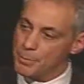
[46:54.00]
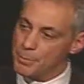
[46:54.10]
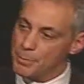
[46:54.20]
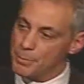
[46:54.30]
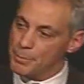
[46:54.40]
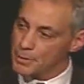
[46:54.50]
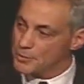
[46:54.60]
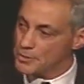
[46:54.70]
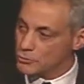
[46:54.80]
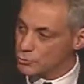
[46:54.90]
The people
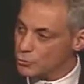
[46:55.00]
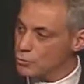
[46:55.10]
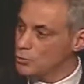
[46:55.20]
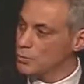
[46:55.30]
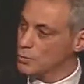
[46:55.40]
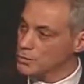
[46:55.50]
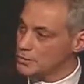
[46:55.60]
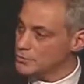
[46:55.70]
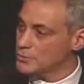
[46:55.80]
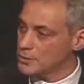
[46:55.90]
in this room who are
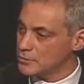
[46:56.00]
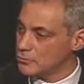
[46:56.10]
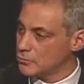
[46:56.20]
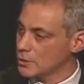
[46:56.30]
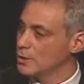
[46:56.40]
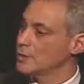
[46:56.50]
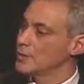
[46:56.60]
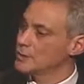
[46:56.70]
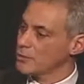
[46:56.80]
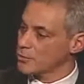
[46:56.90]
leaders in industry
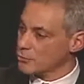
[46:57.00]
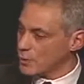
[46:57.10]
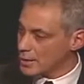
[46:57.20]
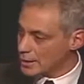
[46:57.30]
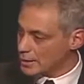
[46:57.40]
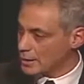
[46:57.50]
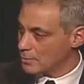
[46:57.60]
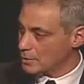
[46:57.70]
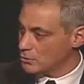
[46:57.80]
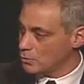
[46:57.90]
is our great
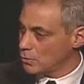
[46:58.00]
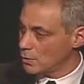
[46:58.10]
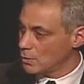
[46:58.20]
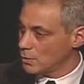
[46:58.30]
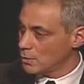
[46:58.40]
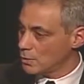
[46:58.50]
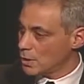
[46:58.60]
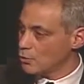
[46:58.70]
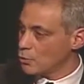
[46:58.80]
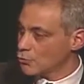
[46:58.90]
economic tool.
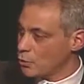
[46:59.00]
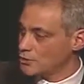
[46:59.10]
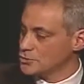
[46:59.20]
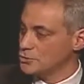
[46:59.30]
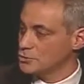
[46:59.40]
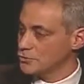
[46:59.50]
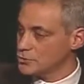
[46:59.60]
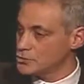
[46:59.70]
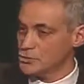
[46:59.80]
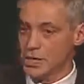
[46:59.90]
Northwestern,
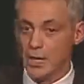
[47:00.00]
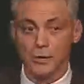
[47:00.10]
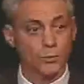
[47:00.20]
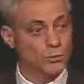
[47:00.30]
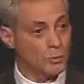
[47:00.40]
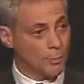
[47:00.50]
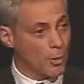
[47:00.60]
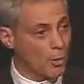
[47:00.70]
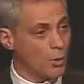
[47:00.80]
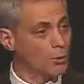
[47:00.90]
University of Chicago,
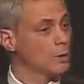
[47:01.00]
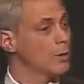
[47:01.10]
DePaul,